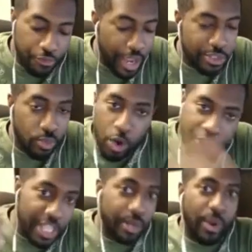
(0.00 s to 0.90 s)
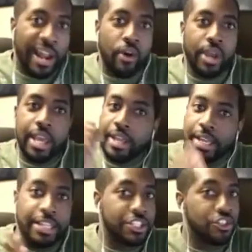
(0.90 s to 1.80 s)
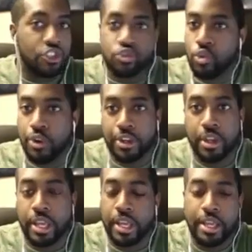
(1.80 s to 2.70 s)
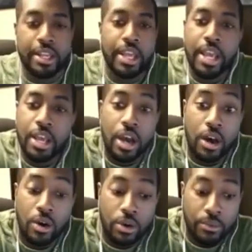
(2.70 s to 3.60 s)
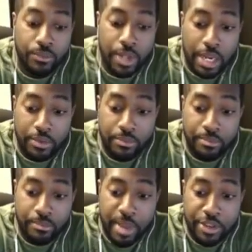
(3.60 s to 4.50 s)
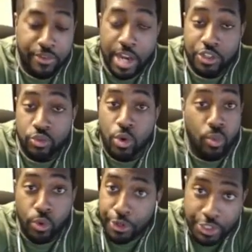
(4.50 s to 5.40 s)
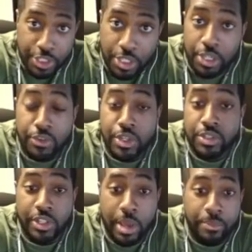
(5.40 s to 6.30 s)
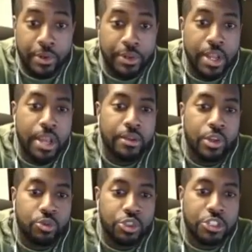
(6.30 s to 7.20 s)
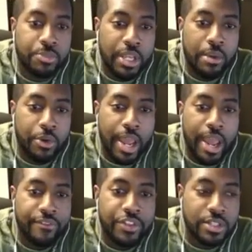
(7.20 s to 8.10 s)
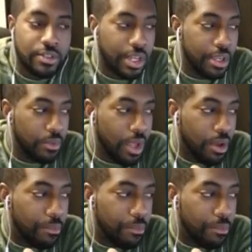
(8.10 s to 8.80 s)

so fast in water, take it right out, and it's destroyed. And a lot of manufacturers won't warranty it and things like that. But just being able to have this thing